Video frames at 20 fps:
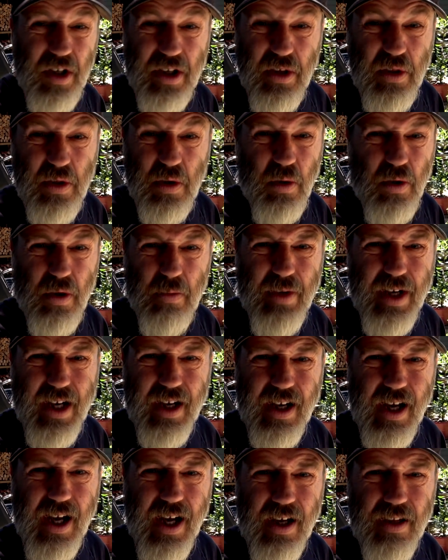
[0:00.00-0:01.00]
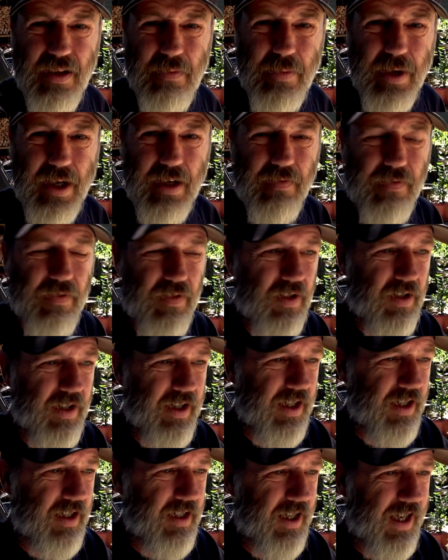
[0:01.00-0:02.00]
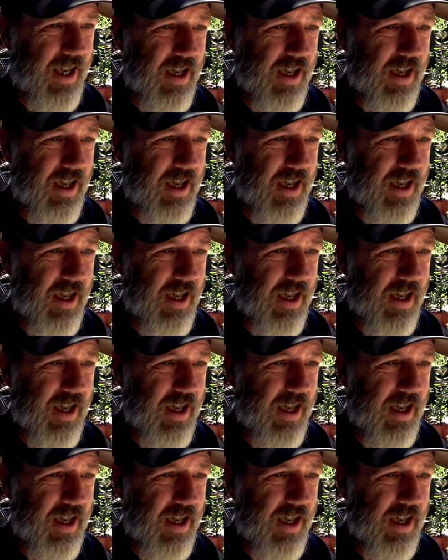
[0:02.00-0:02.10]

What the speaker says: thought about how the butterfly